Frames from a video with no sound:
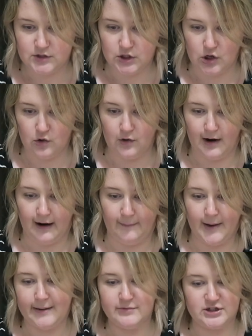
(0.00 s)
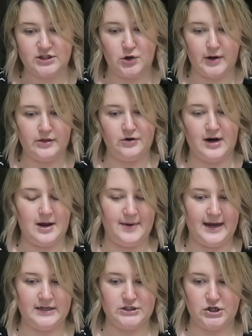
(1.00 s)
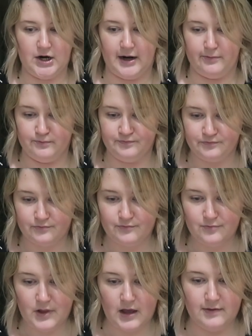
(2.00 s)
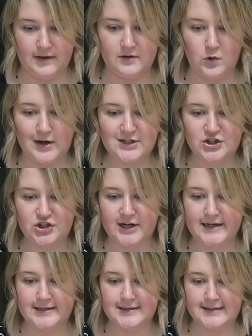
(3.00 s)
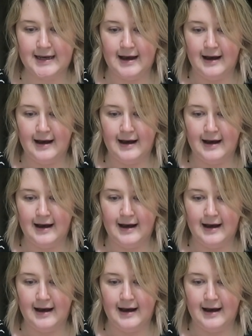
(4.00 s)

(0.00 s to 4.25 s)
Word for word: So um, I'm just going through and I'm answering these questions.